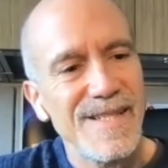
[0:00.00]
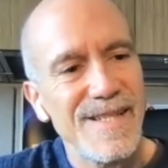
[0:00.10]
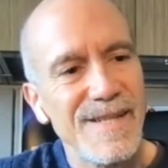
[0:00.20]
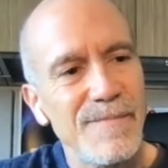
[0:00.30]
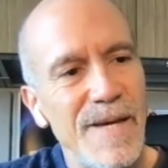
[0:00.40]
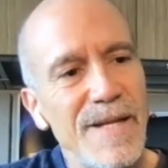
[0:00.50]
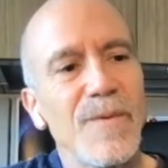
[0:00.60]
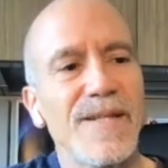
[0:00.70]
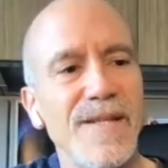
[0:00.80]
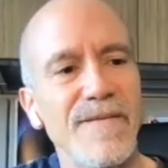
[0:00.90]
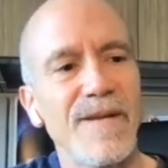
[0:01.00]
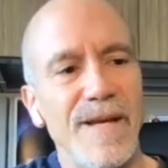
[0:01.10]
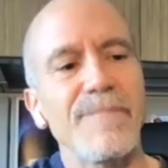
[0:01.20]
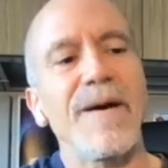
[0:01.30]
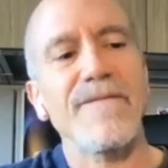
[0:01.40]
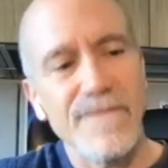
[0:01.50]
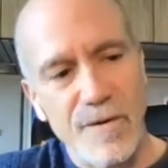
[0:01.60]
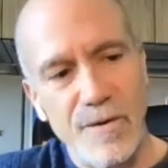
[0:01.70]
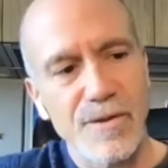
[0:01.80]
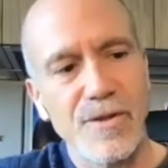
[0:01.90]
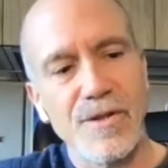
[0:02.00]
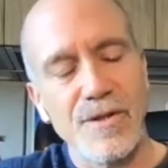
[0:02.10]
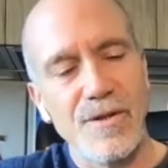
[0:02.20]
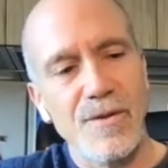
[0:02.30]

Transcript: in many ways I feel like my first,